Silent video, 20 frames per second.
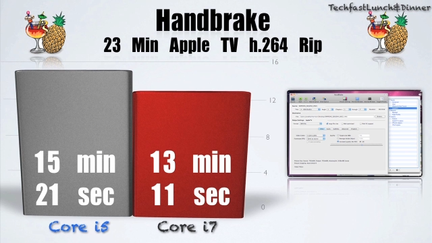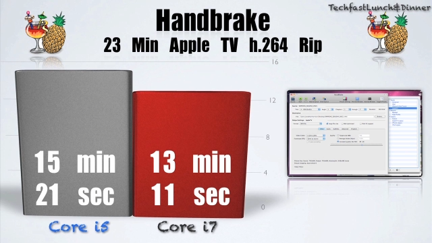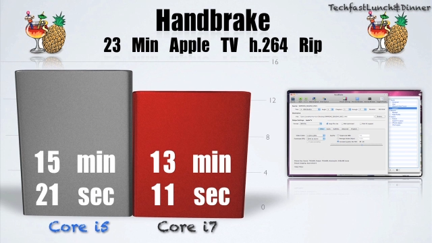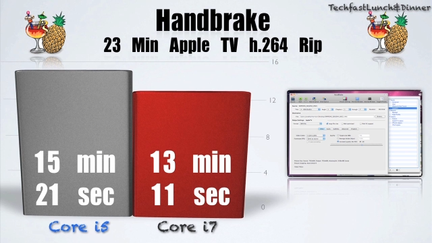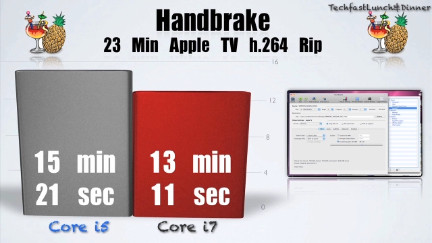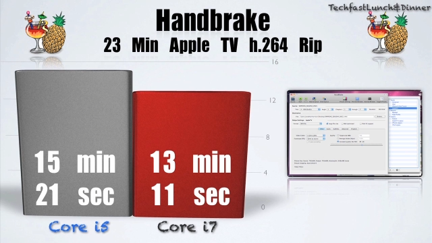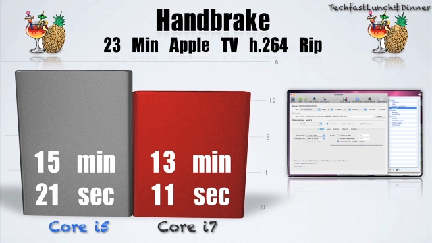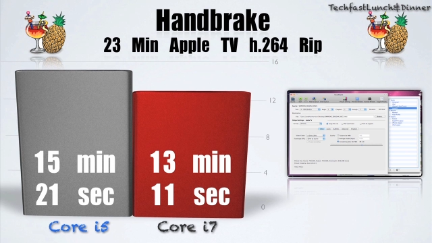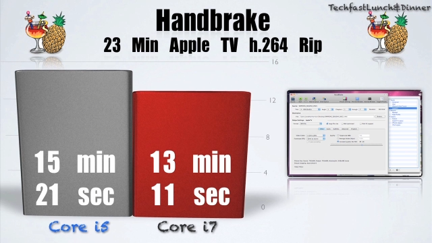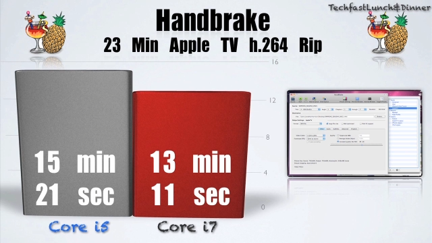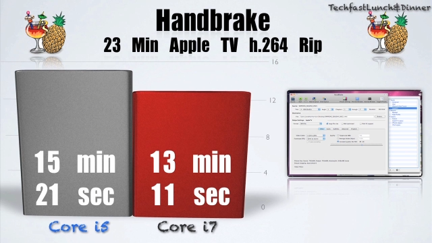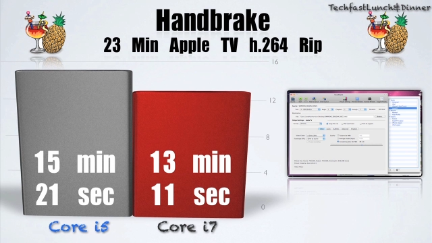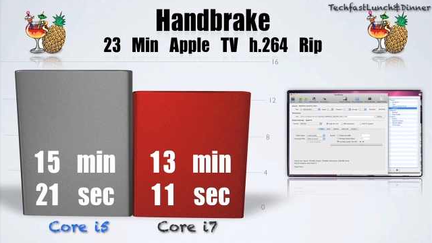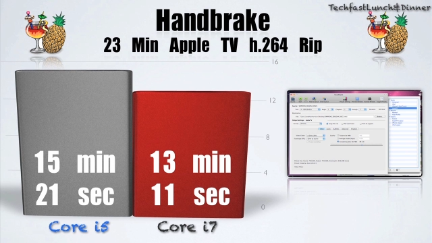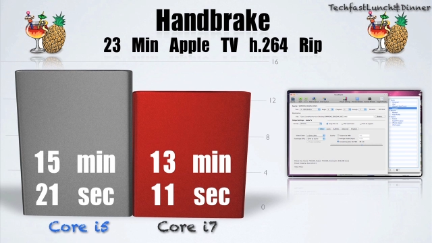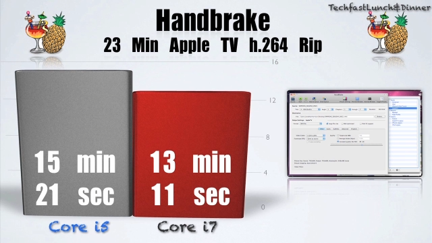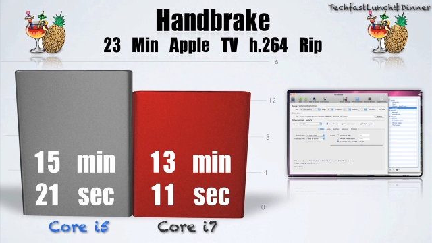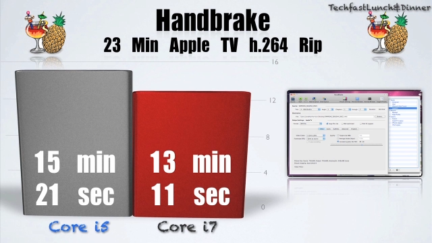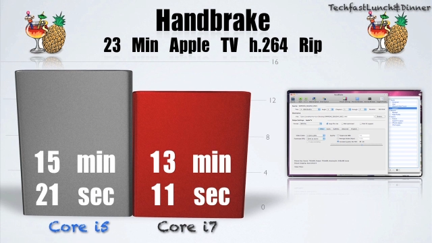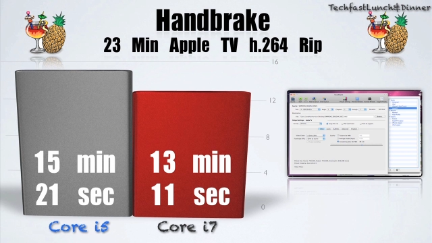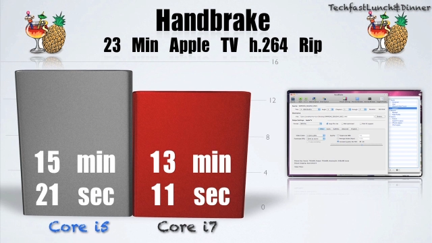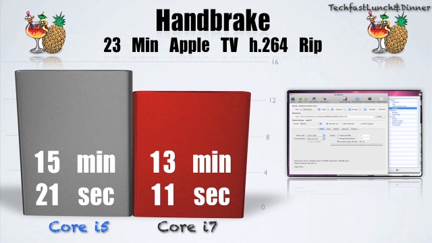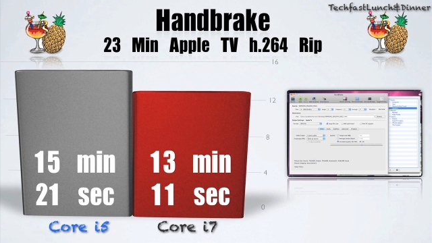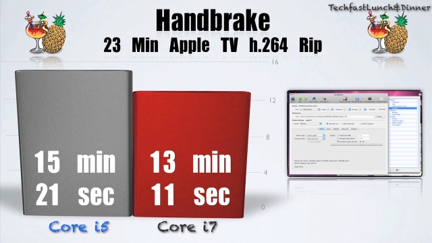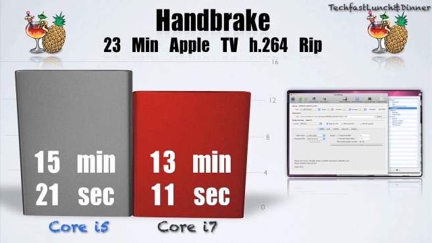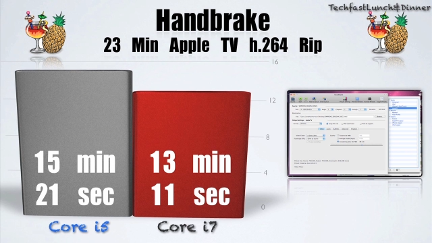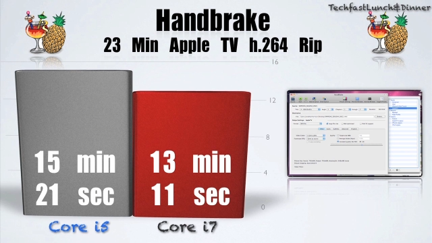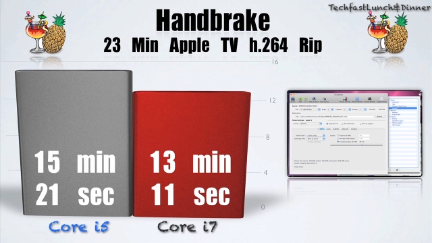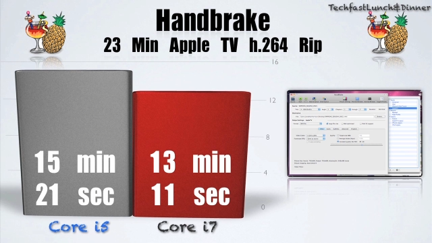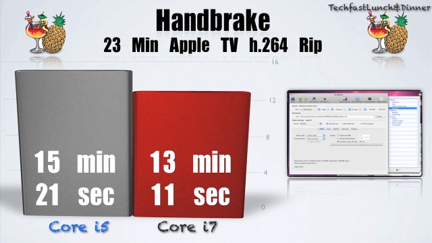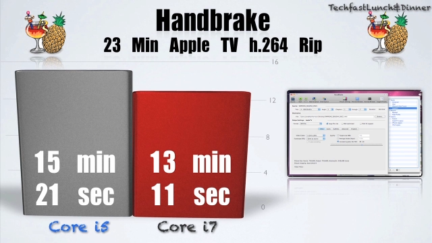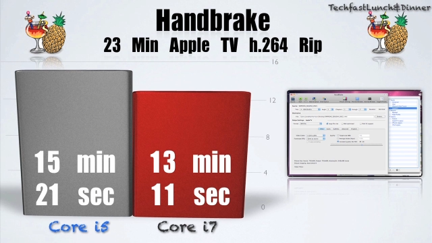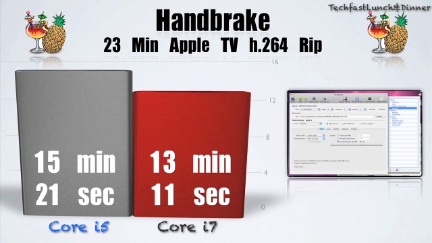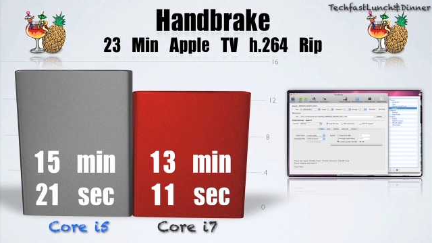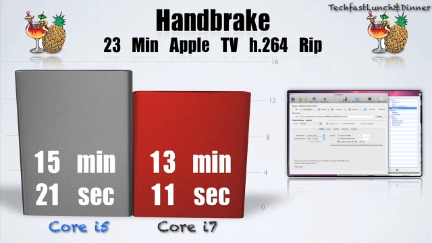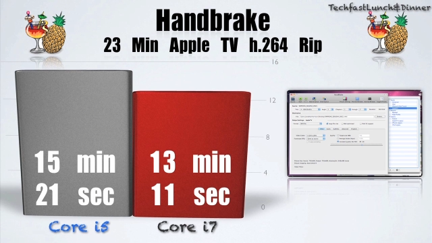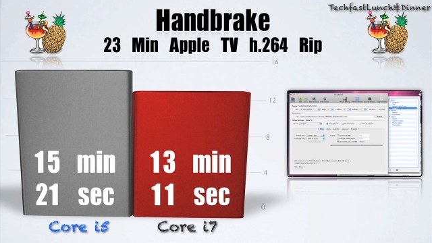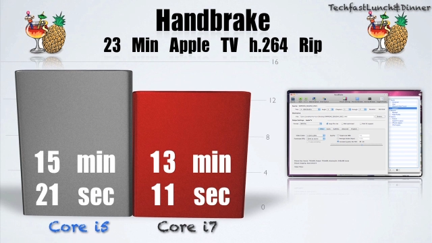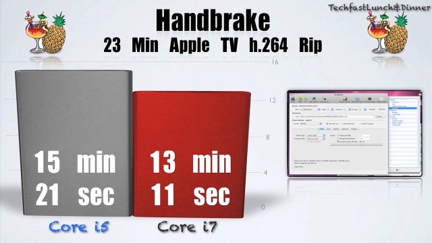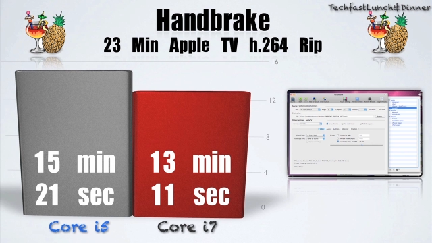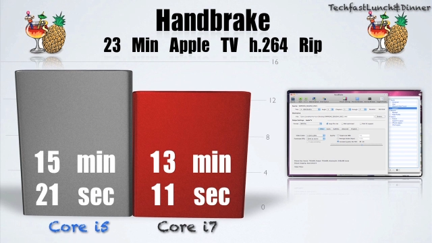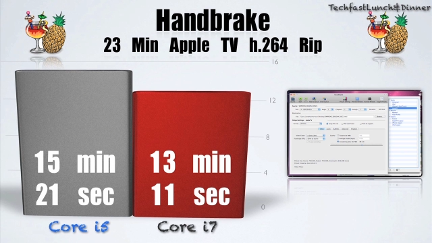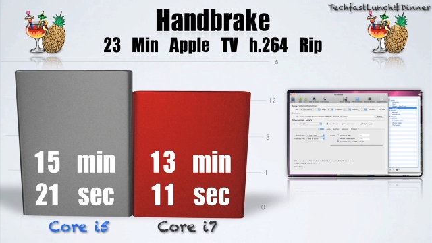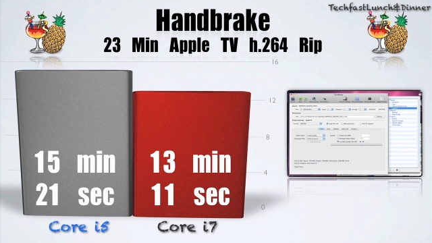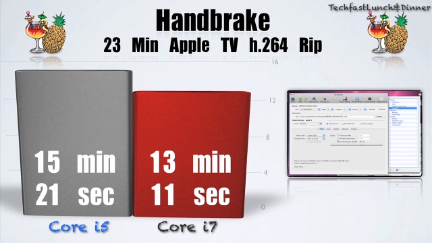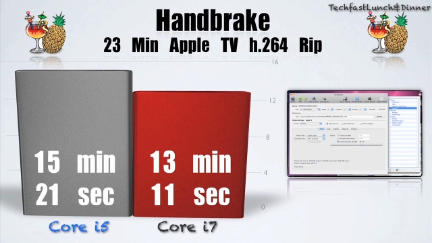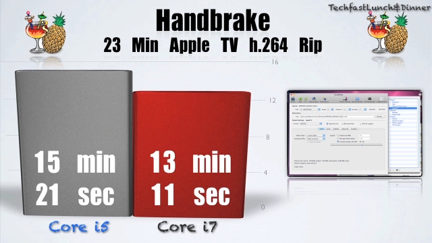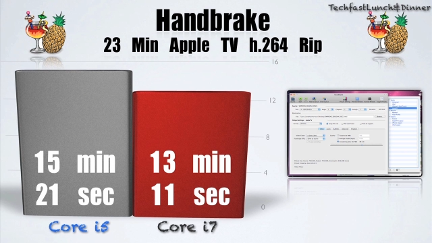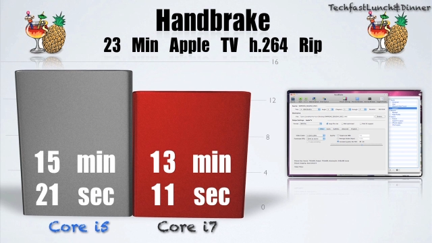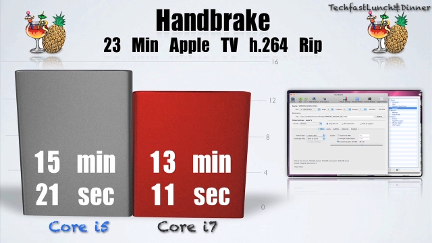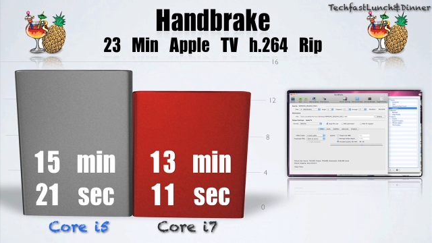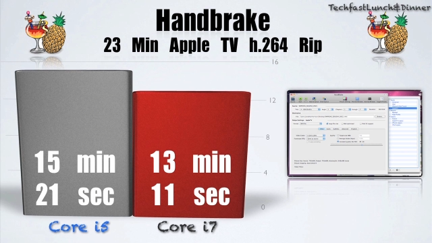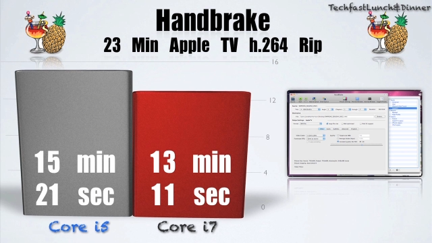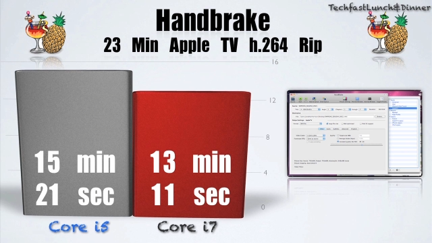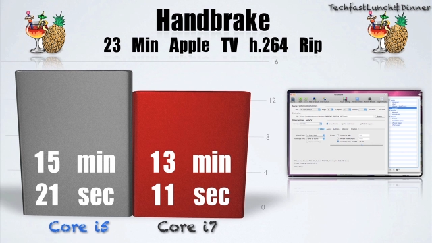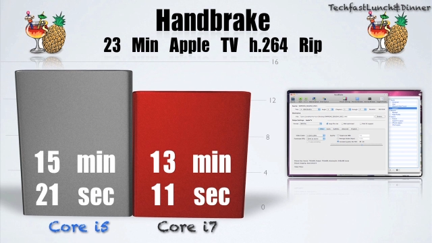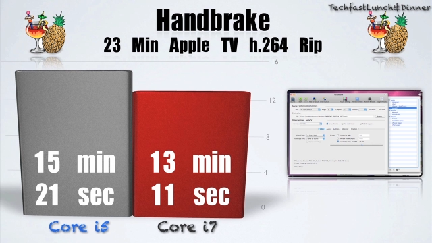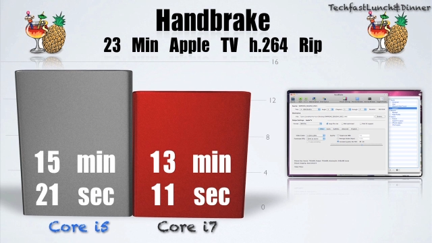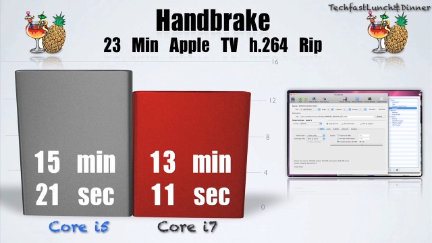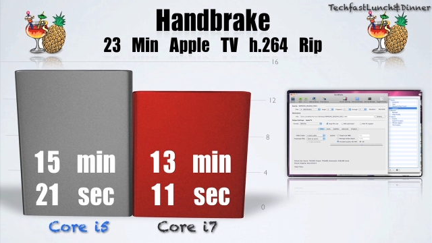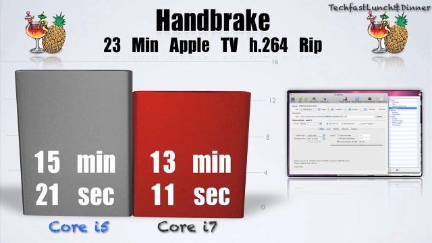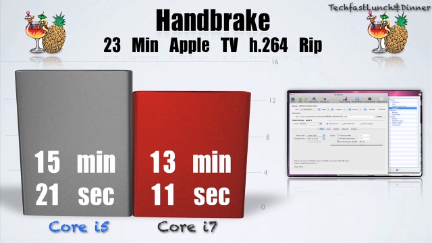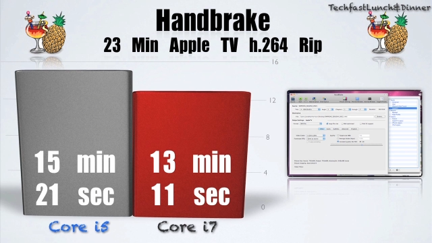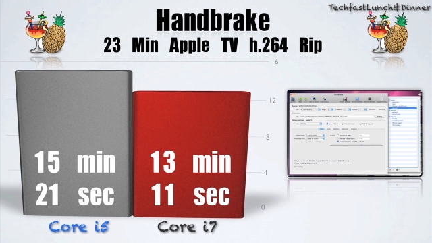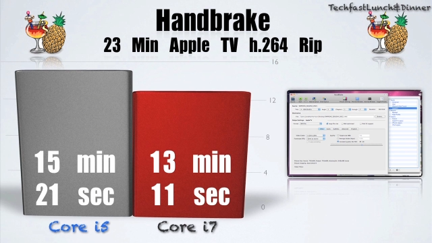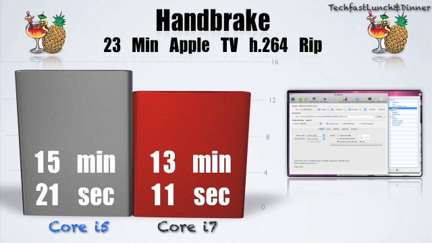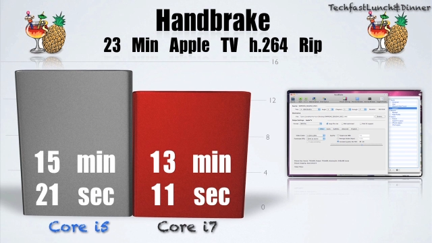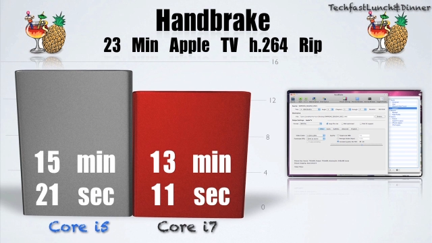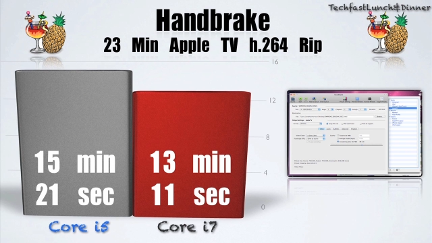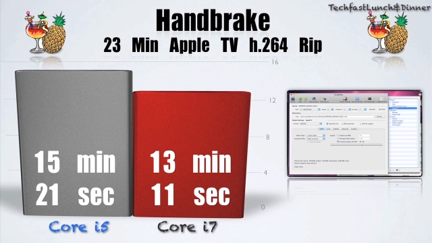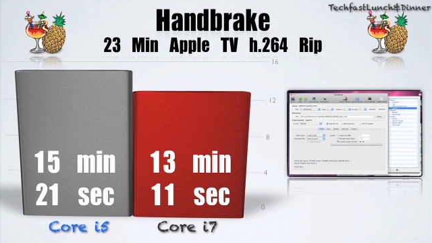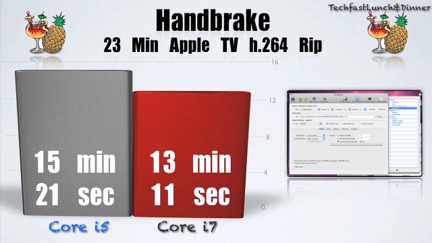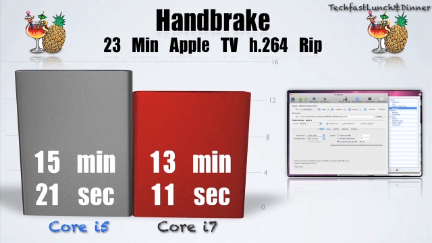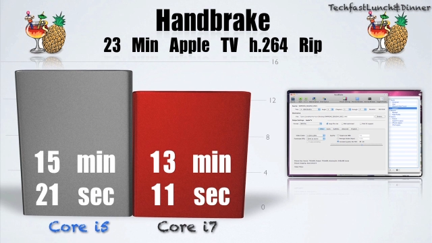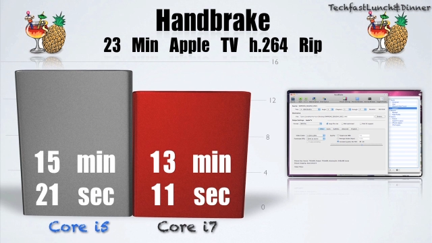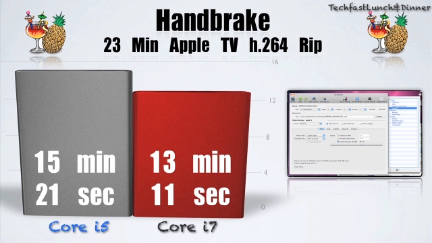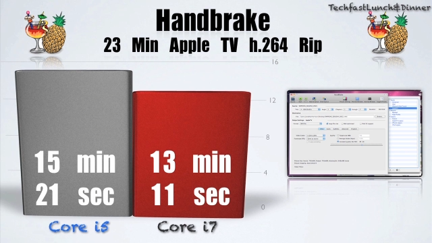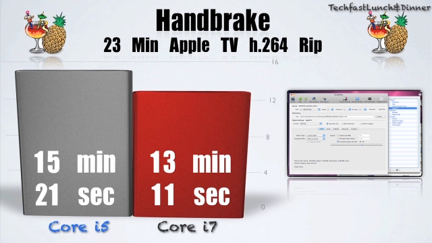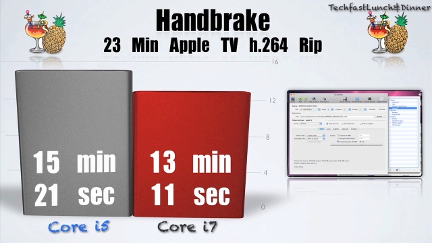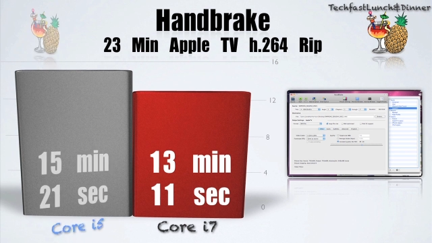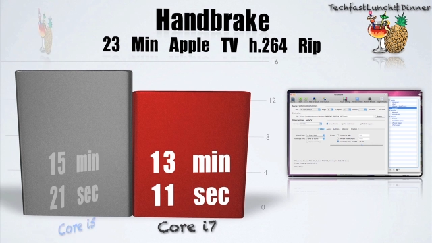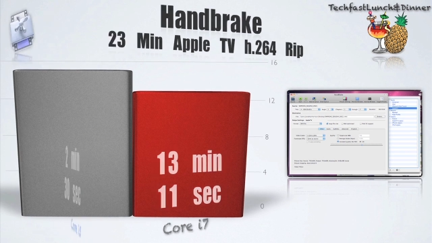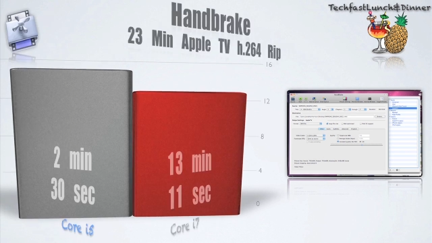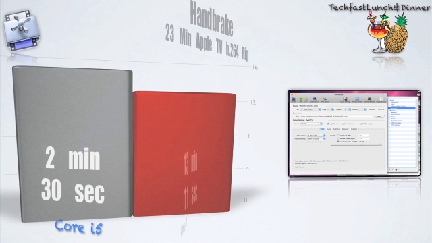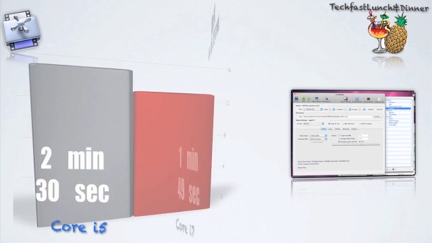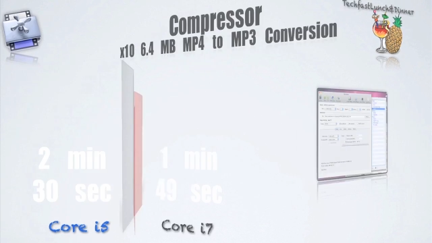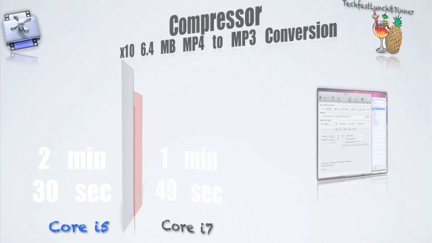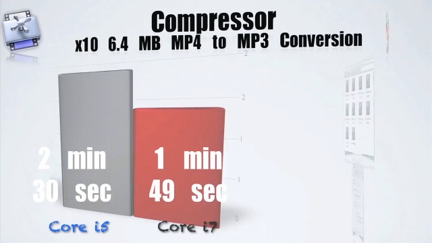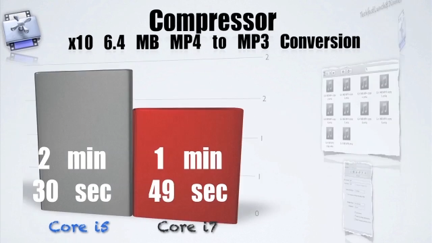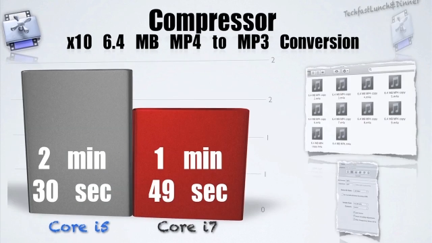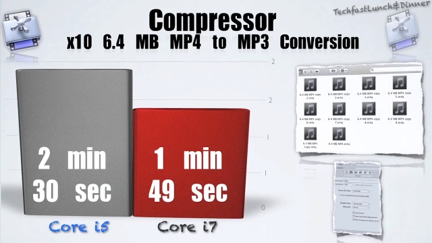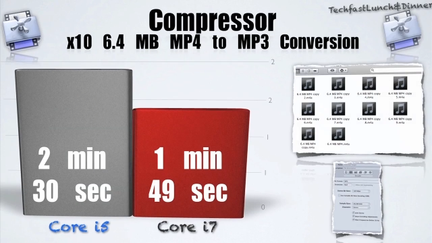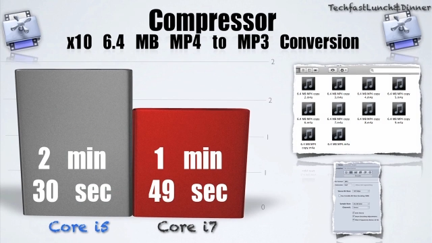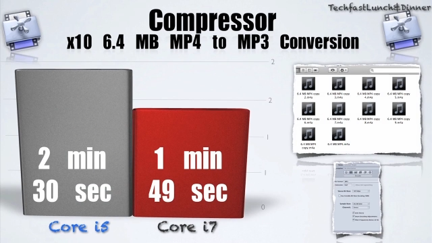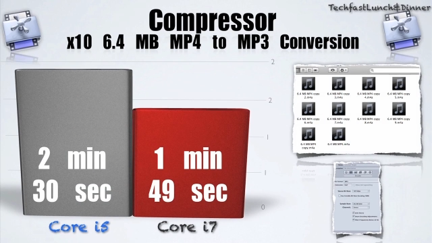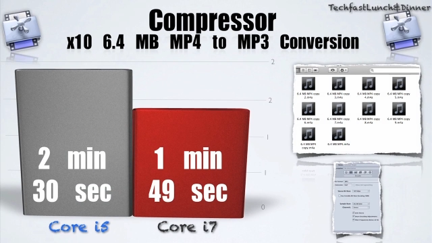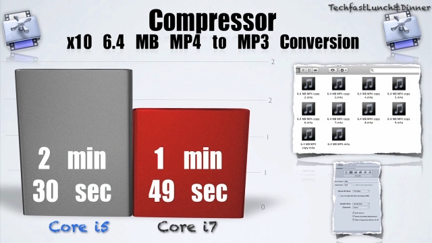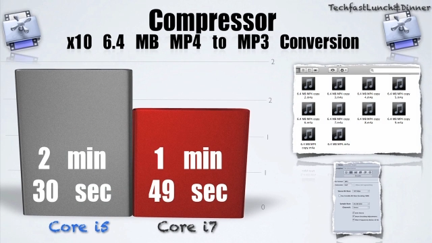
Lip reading: No face is visible, so there are no lips to read.